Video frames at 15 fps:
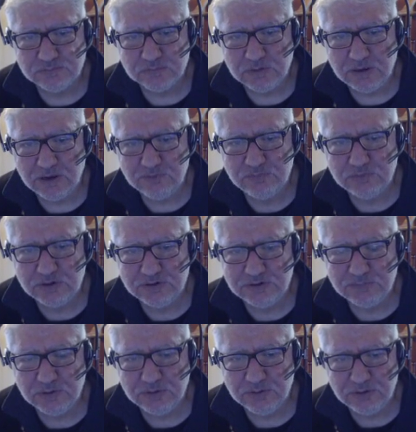I've tried some
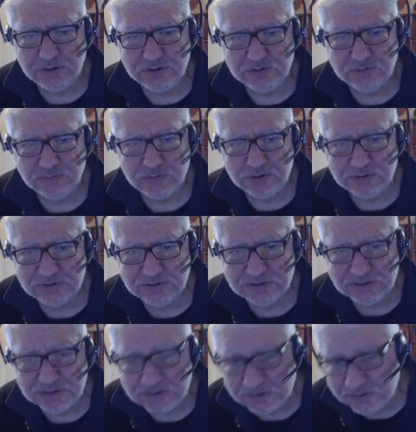other things as well as
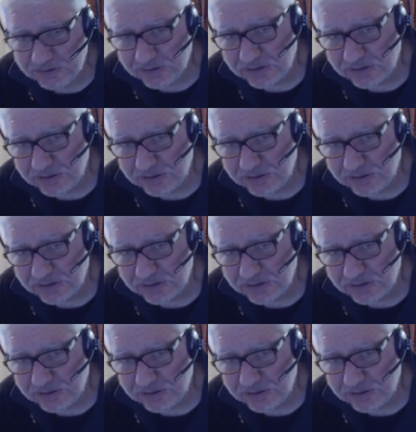Zig.